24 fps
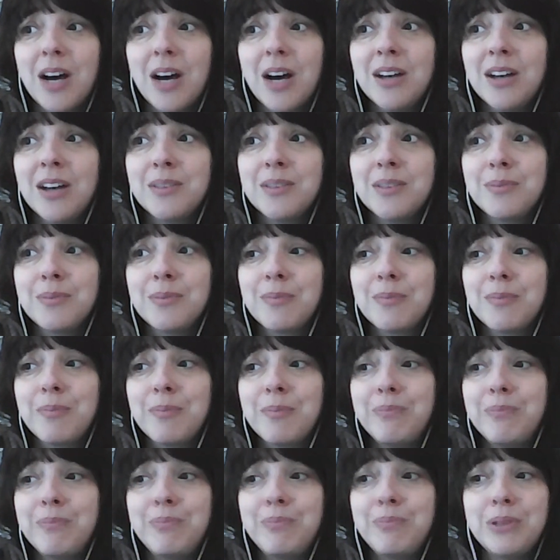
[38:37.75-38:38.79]
all
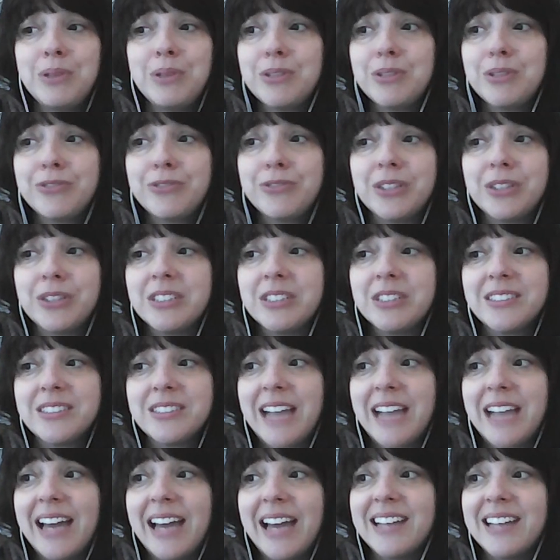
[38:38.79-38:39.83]

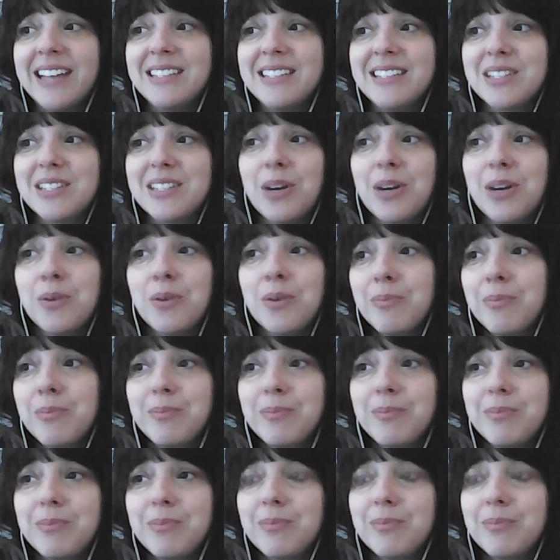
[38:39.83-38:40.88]
beautiful, and
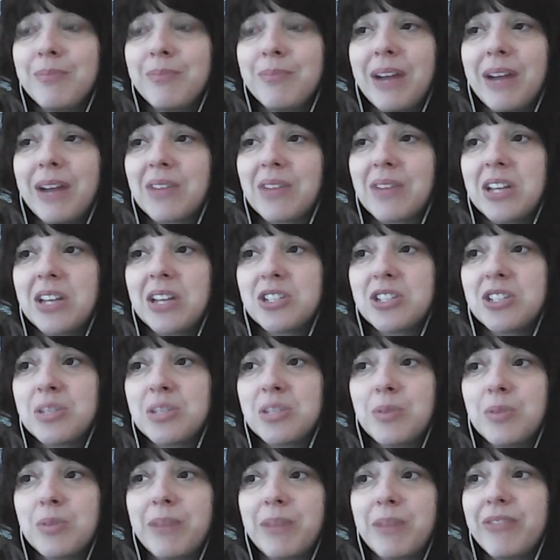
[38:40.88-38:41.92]
my
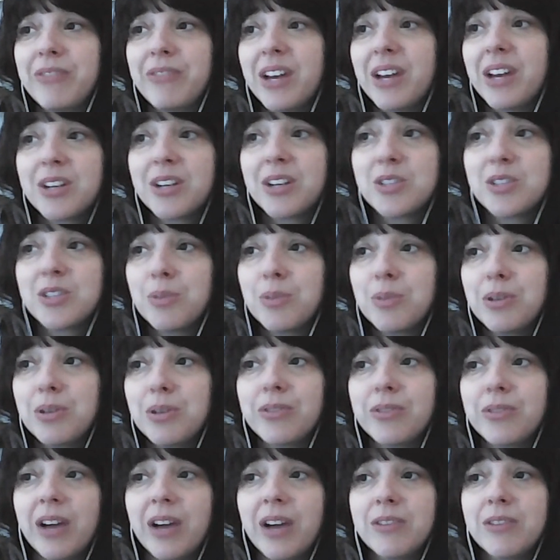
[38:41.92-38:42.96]
relationship with my father is so
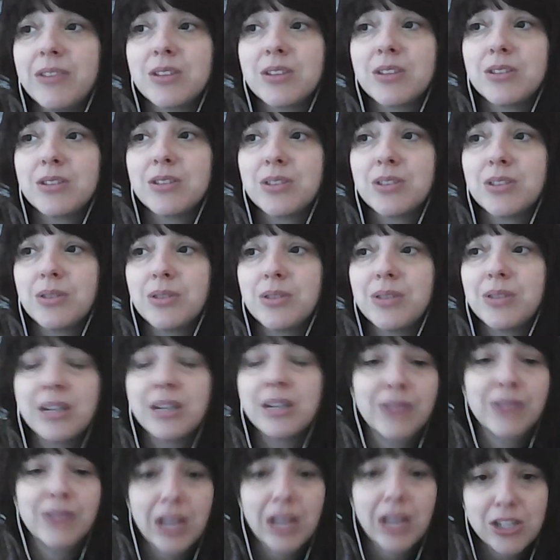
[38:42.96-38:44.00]
beautiful. I was also
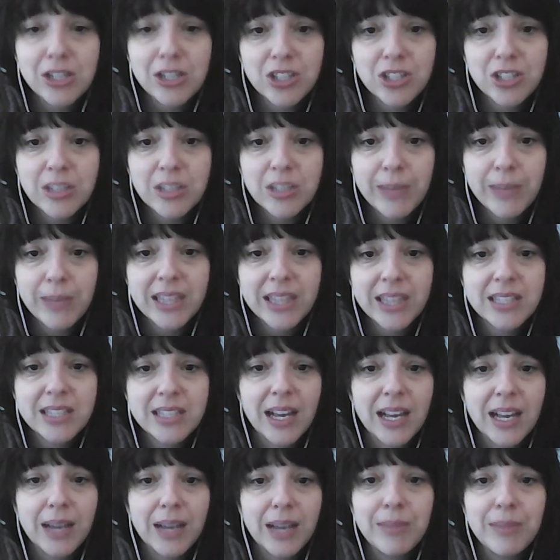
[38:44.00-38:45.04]
in a relationship at the
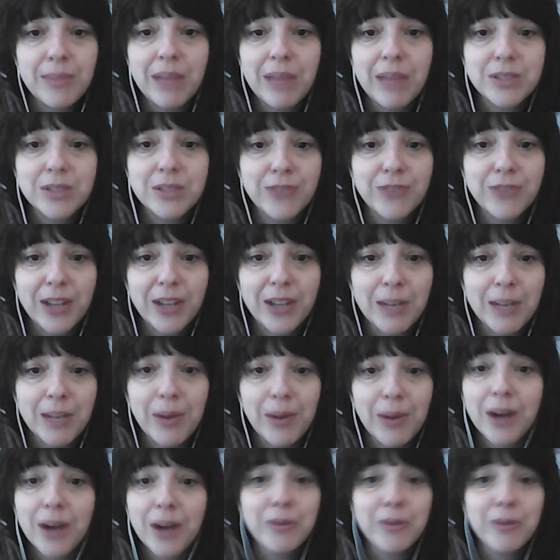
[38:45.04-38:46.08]
time that was falling
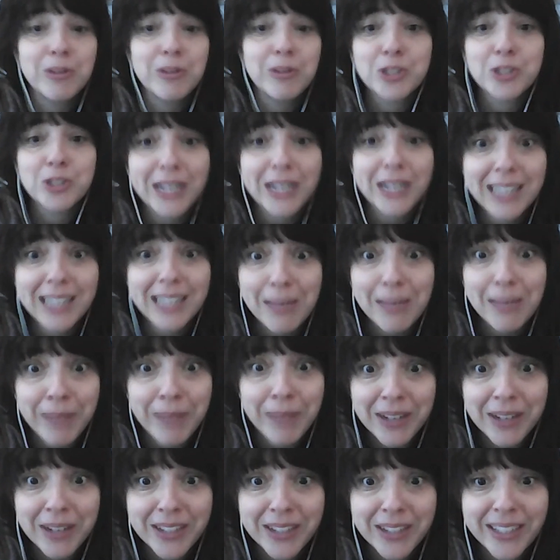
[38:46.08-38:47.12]
apart. We were trying to get
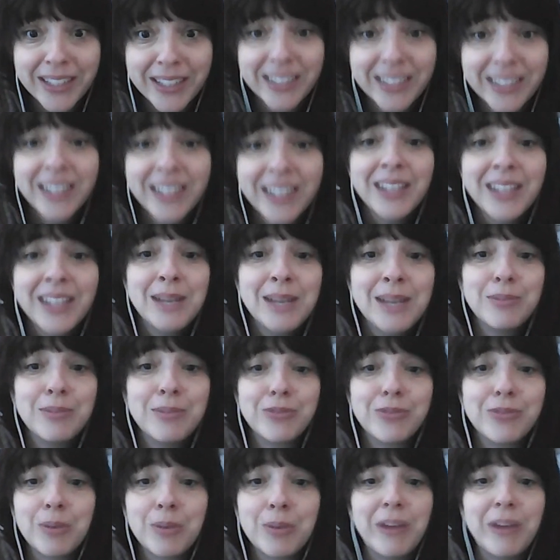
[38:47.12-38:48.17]
married
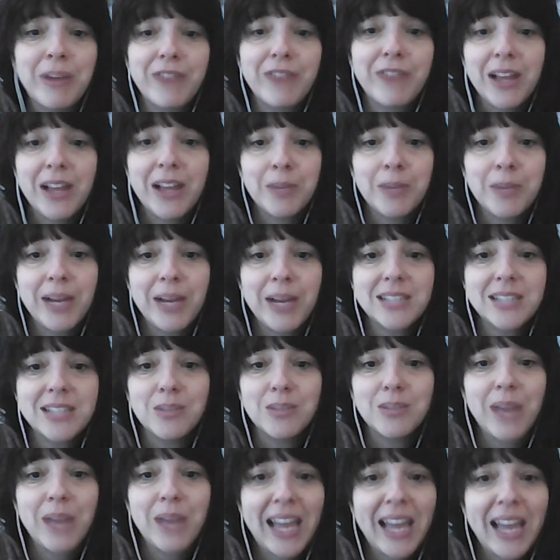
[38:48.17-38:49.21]
before my father
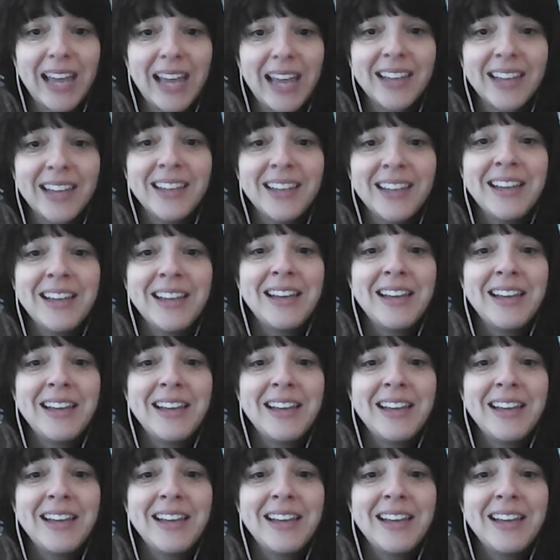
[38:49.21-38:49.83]
passed away.